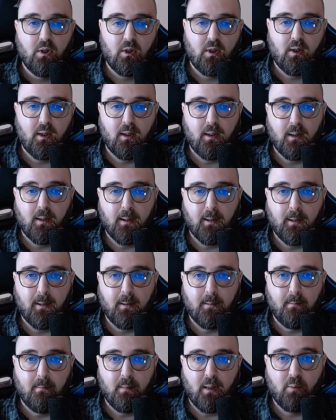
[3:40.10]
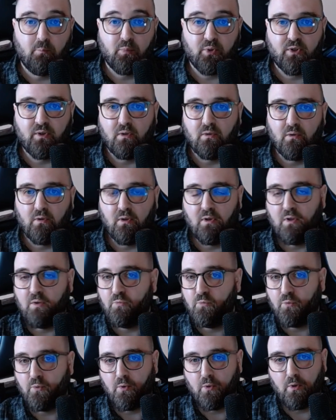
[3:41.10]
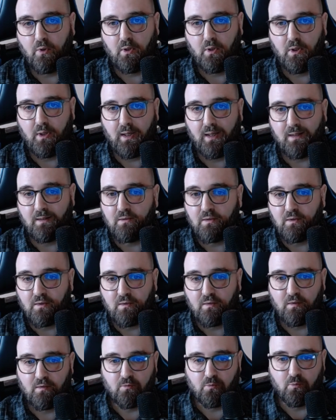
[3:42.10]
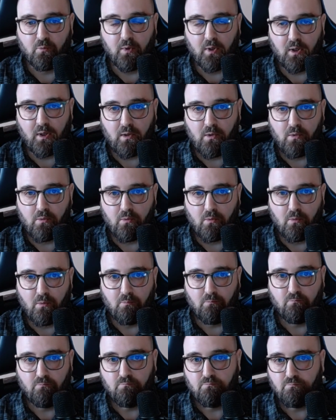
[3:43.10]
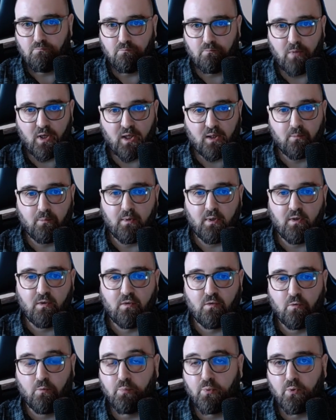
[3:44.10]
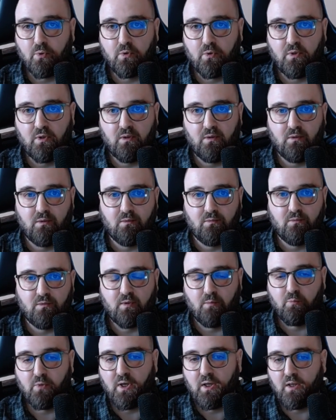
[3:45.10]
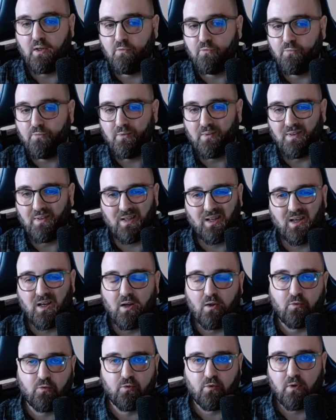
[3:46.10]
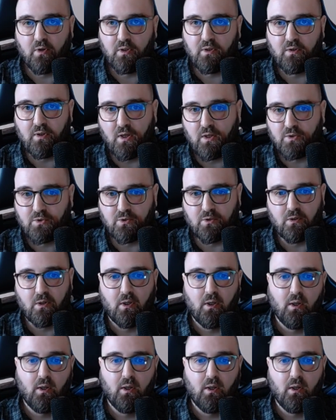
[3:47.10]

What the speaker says: and particularly for analytics where you might be supporting some kind of lakehouse architecture?